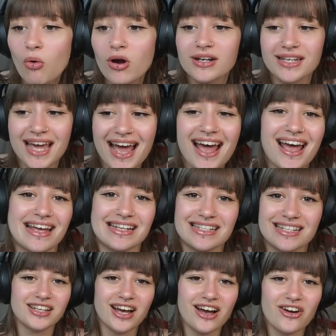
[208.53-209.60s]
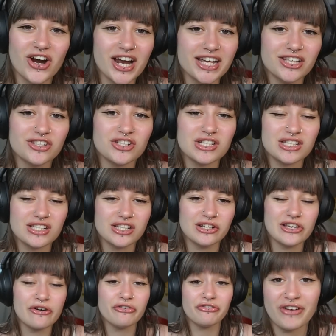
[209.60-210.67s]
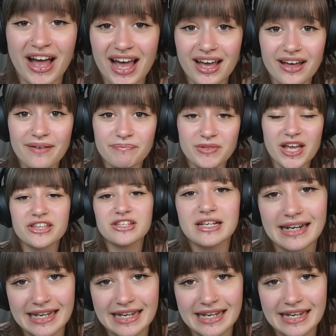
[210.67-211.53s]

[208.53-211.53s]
one cares, all right? You're fat and you're